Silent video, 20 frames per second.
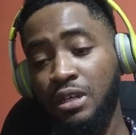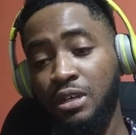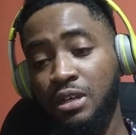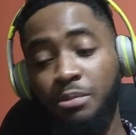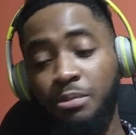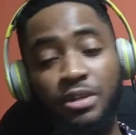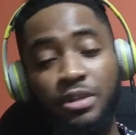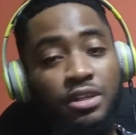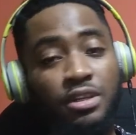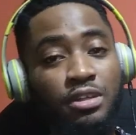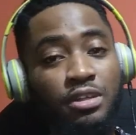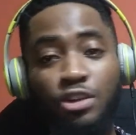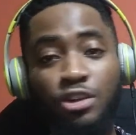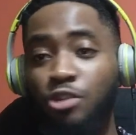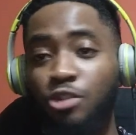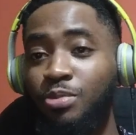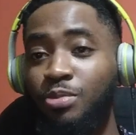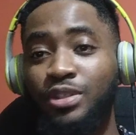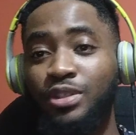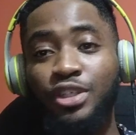Man, the
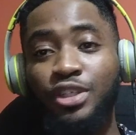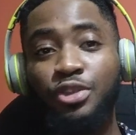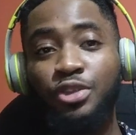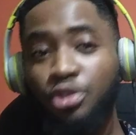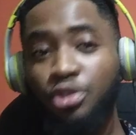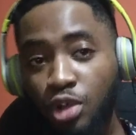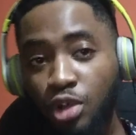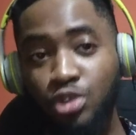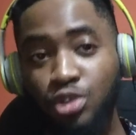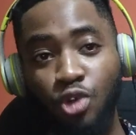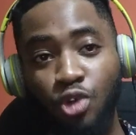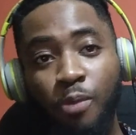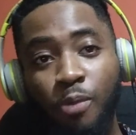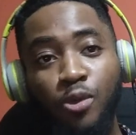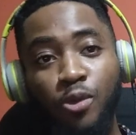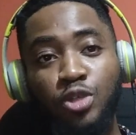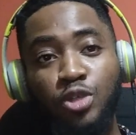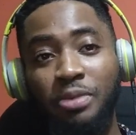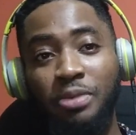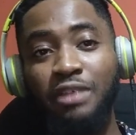government did not
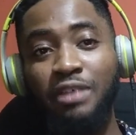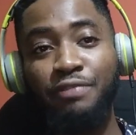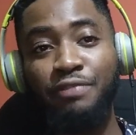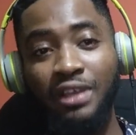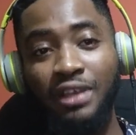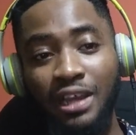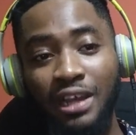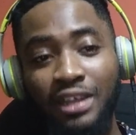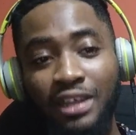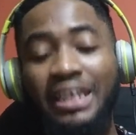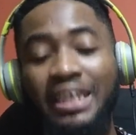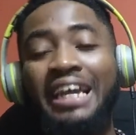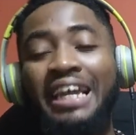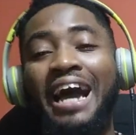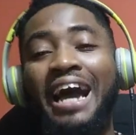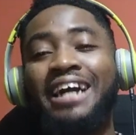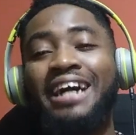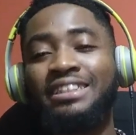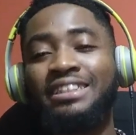almost ban fella. They